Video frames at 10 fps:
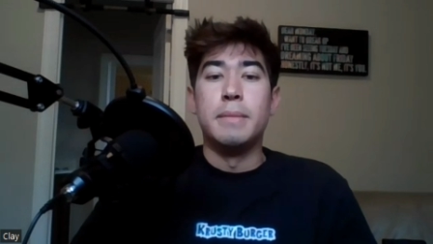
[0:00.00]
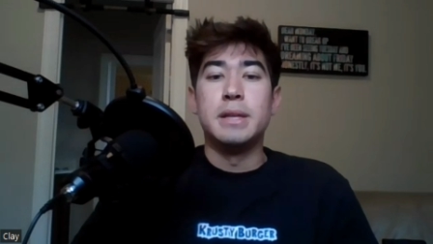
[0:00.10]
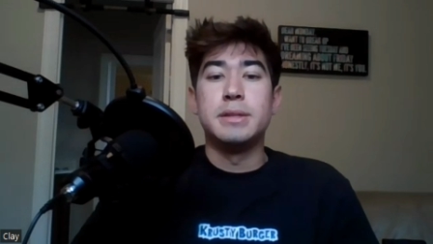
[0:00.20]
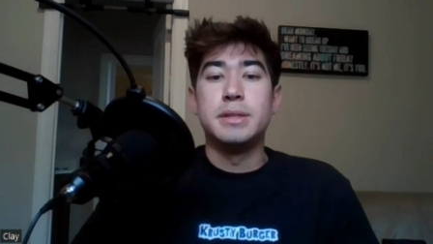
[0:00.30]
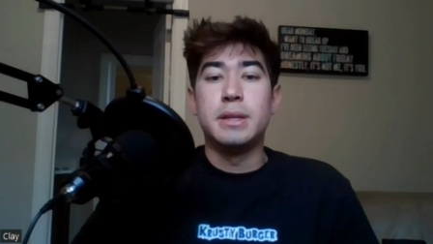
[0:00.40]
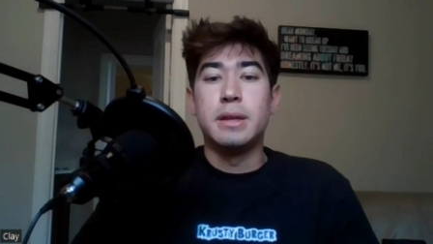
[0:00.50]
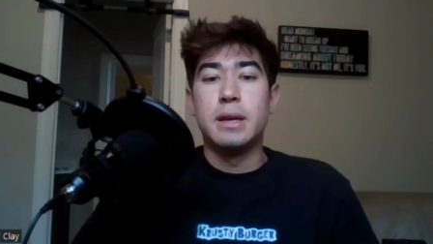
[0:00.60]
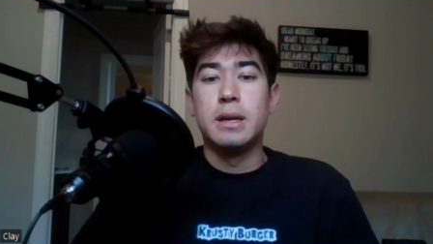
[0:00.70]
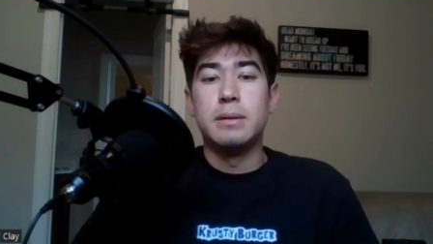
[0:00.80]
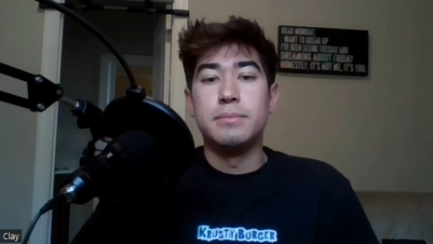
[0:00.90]
messaging
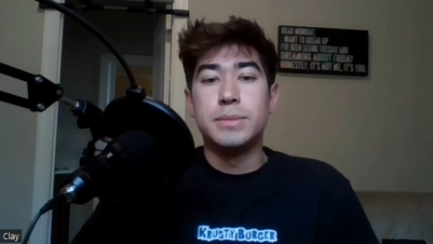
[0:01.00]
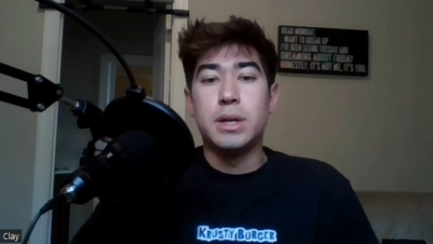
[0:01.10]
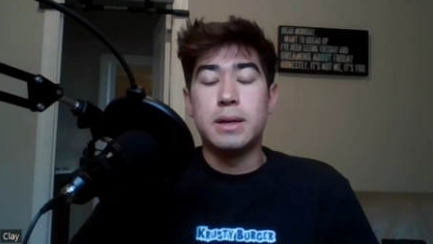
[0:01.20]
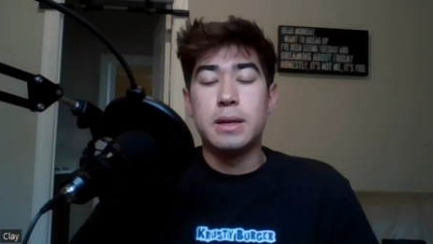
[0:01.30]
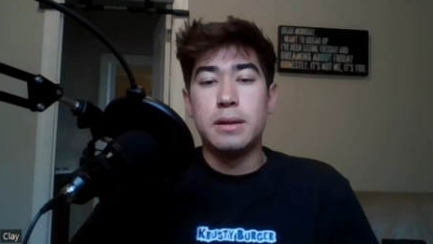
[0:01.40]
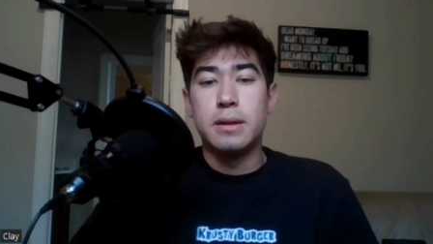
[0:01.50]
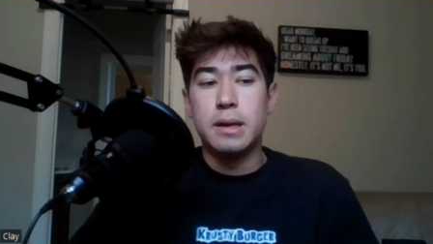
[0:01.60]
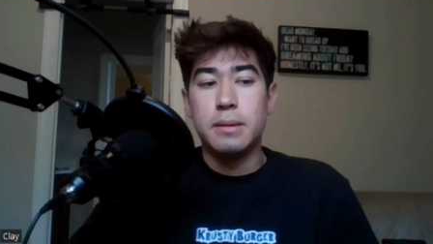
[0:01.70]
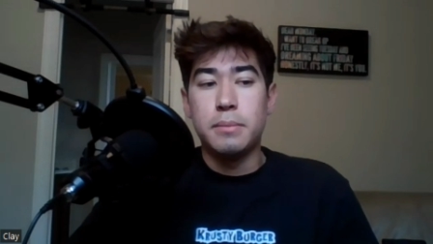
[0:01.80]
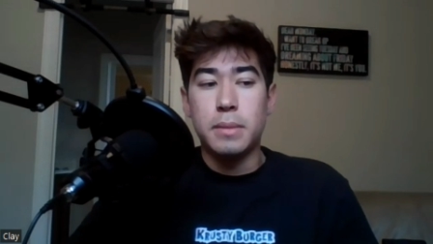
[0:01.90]
them, talking to
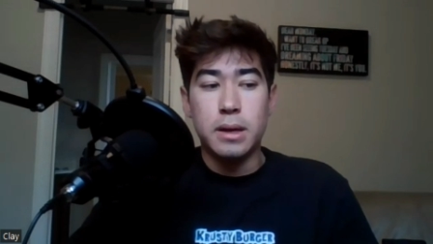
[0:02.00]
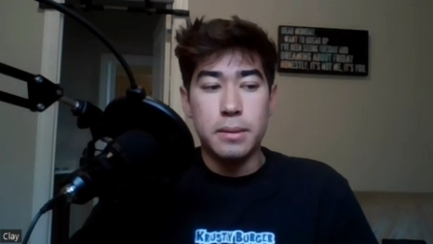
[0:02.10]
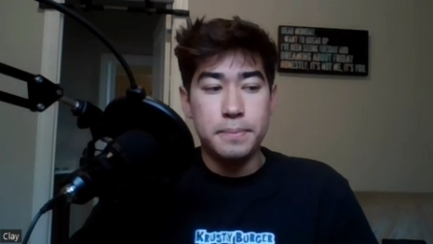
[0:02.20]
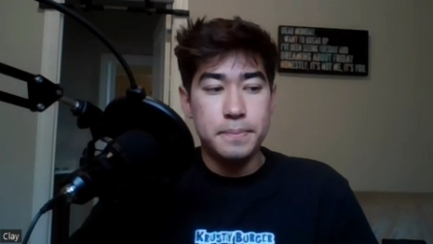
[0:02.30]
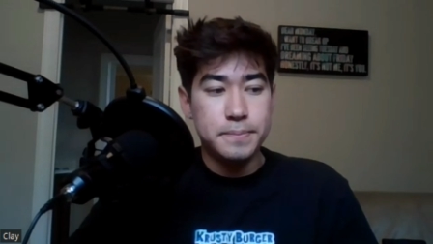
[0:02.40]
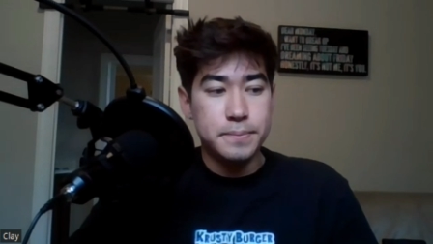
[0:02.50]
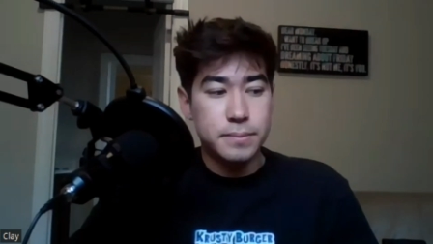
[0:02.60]
them, um,